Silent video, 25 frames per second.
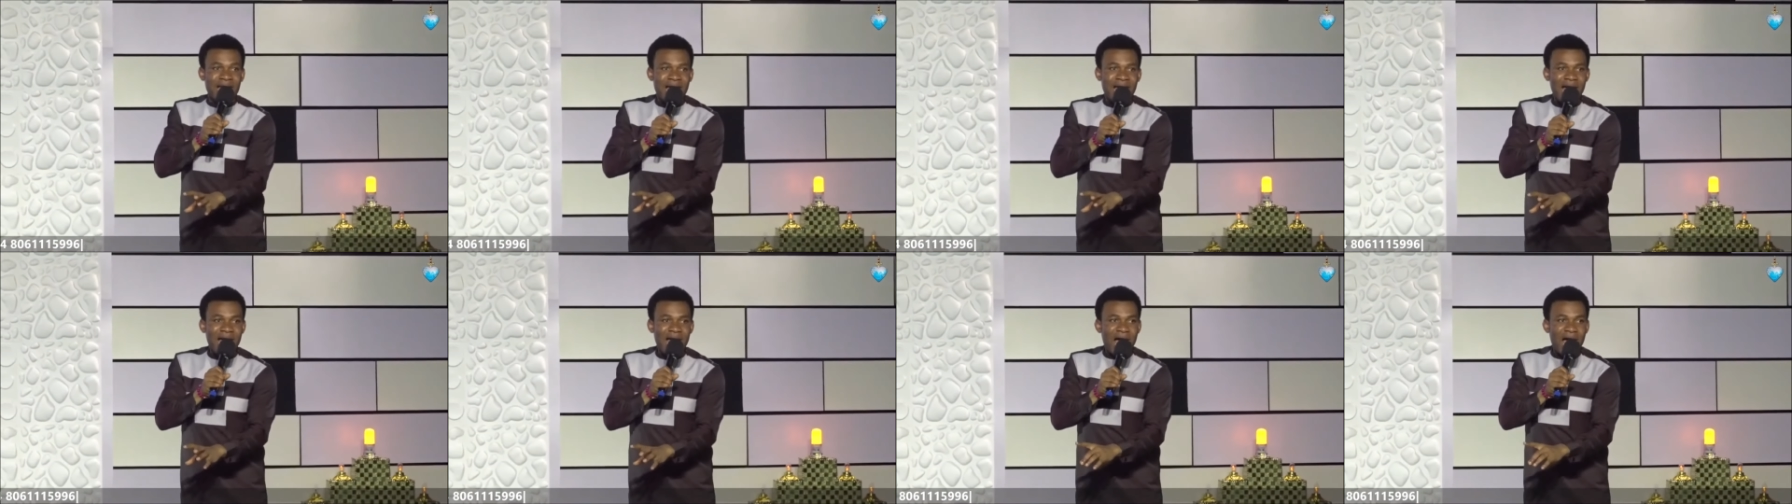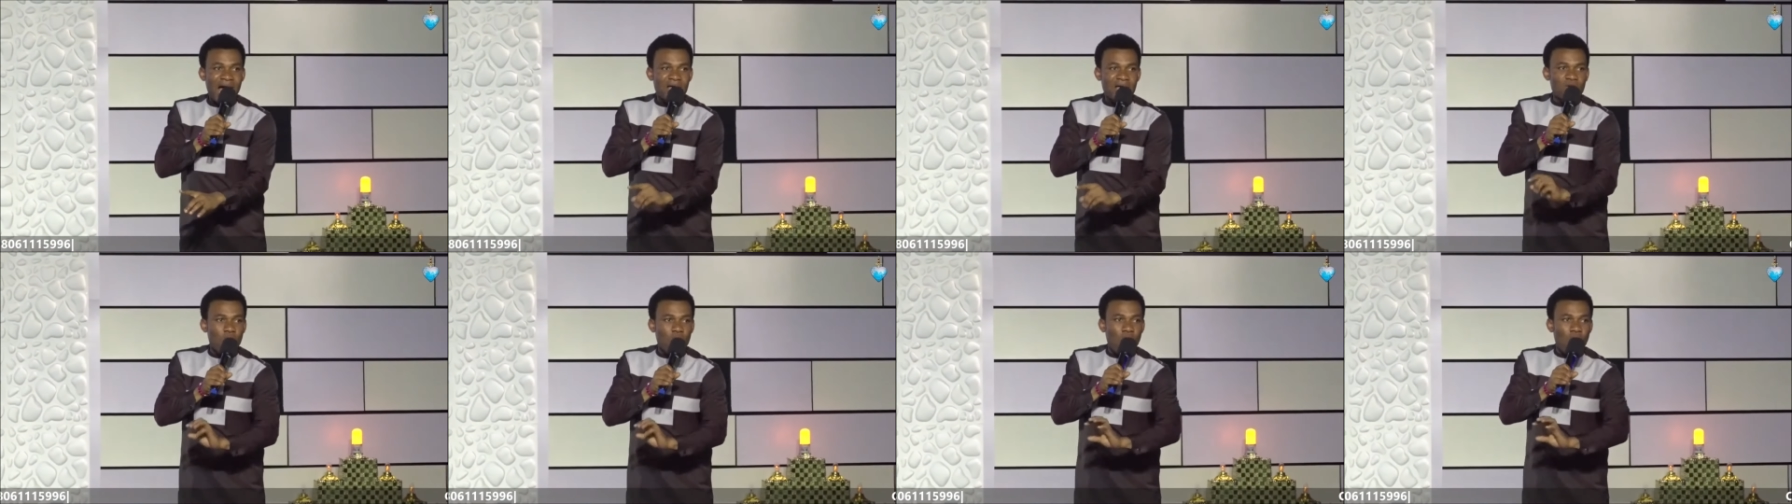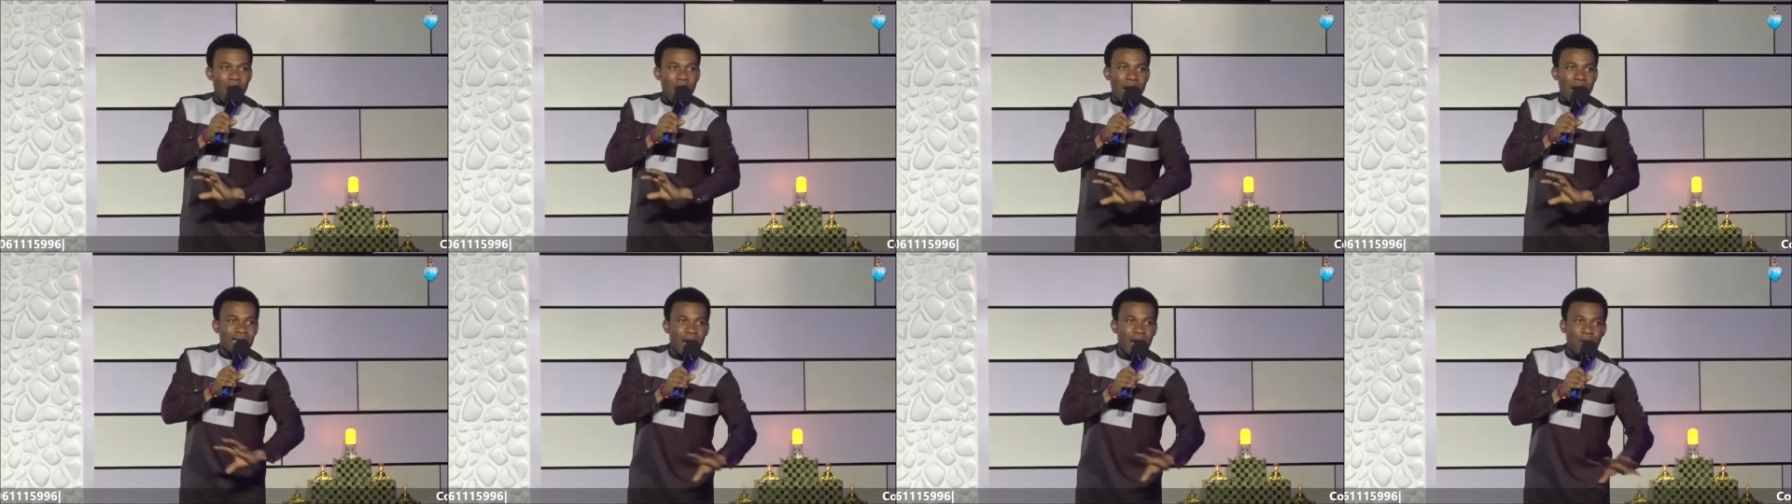and your
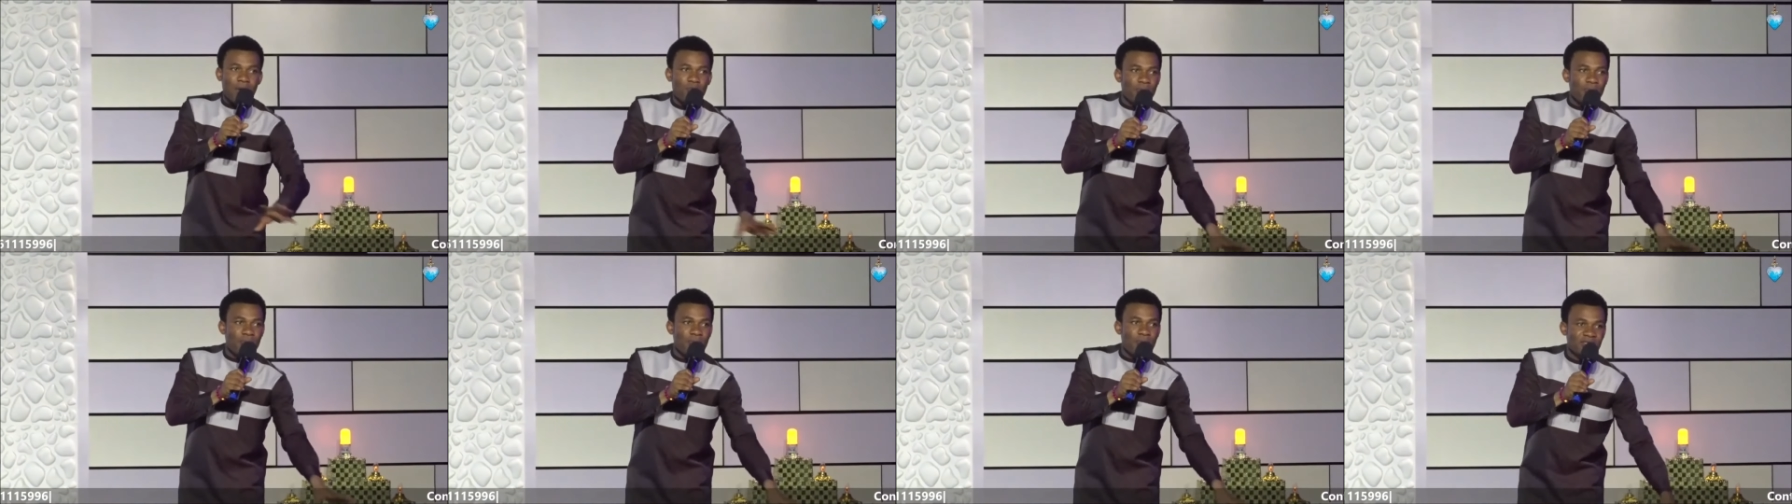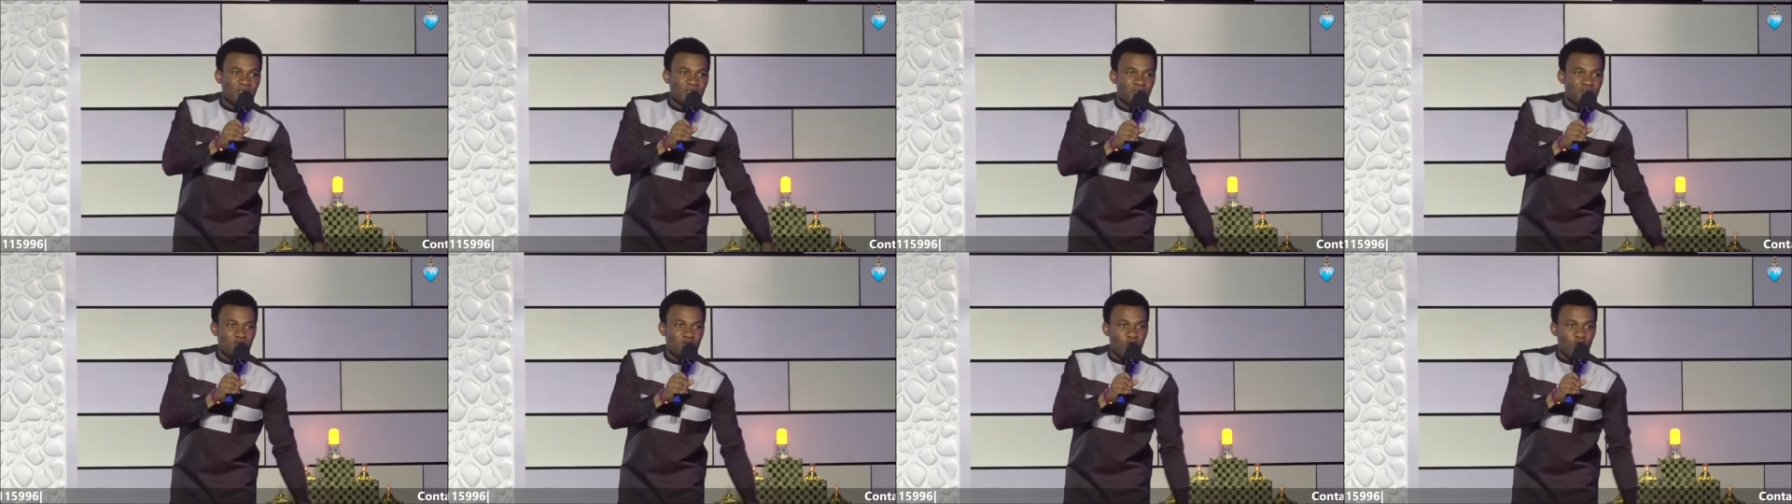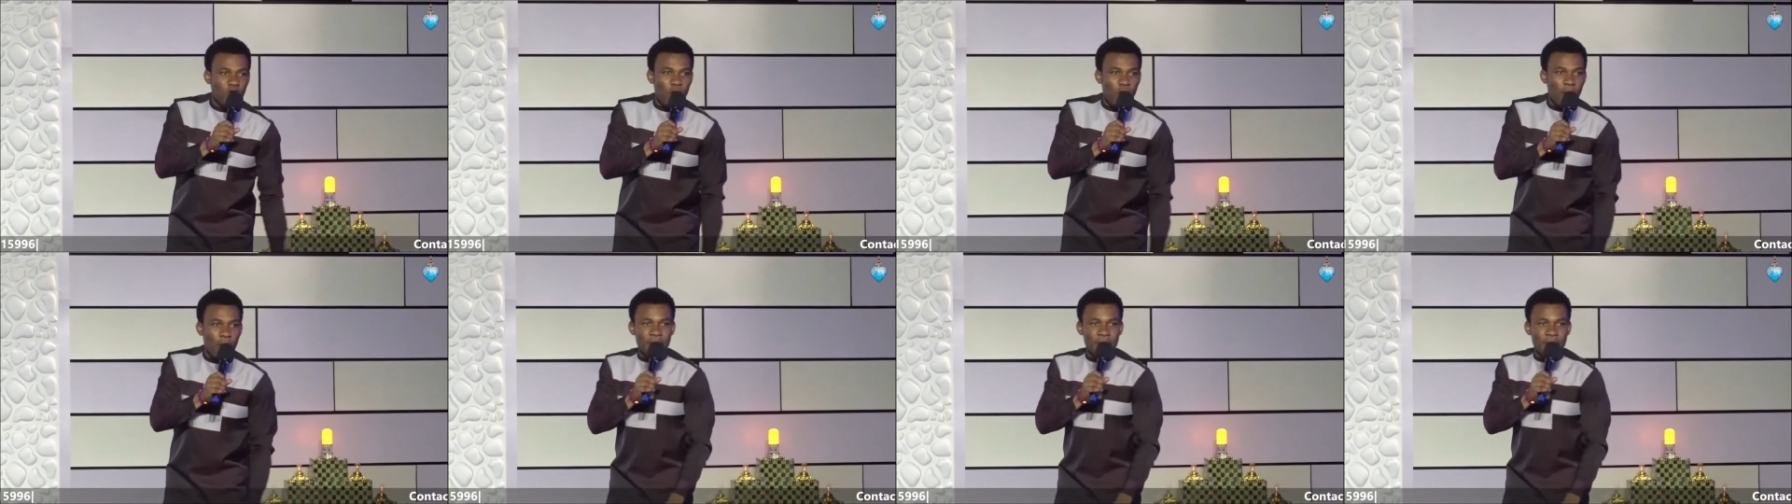anger will mess you up.